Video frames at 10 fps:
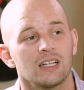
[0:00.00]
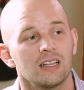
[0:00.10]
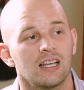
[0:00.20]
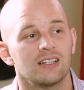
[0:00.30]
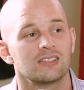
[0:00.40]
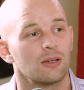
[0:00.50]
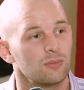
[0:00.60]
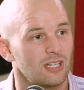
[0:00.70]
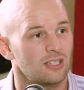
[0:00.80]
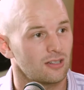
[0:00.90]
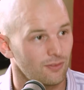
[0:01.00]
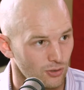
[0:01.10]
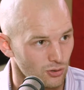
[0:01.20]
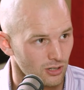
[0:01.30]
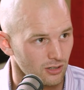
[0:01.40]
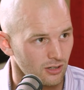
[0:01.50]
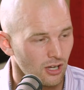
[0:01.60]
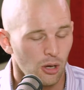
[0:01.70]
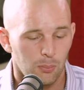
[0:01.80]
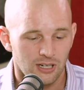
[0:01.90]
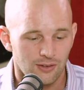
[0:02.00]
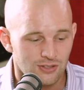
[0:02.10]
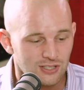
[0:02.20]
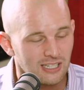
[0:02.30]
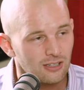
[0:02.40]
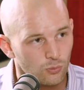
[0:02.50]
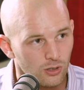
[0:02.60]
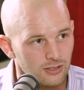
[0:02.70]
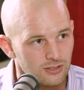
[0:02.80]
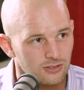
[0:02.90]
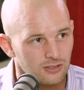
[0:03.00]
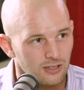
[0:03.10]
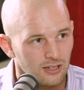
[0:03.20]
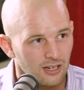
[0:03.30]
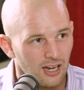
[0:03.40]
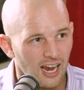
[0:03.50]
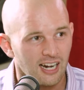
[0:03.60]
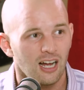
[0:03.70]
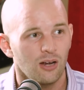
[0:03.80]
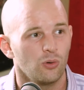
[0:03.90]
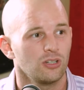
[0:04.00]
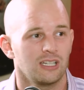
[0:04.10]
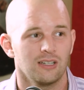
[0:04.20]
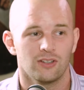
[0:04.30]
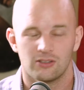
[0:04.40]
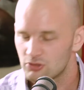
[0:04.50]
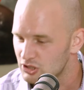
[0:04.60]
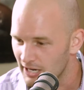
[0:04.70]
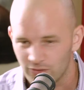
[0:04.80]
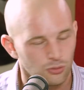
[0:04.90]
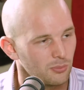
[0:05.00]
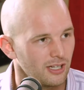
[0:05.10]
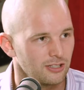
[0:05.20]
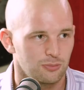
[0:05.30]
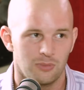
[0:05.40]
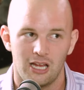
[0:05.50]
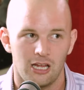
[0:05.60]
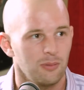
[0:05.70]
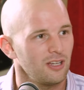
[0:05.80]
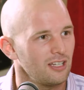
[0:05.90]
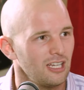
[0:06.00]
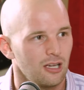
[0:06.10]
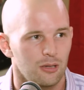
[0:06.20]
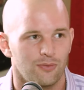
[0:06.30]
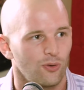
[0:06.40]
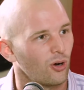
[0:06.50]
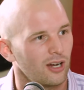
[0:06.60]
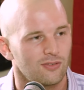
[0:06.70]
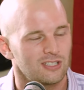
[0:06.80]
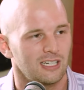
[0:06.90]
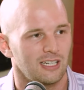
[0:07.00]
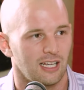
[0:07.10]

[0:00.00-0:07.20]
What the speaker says: La Land some stage in the future, but I've seen it once, and I want to give it several months, maybe a year, before I ever see it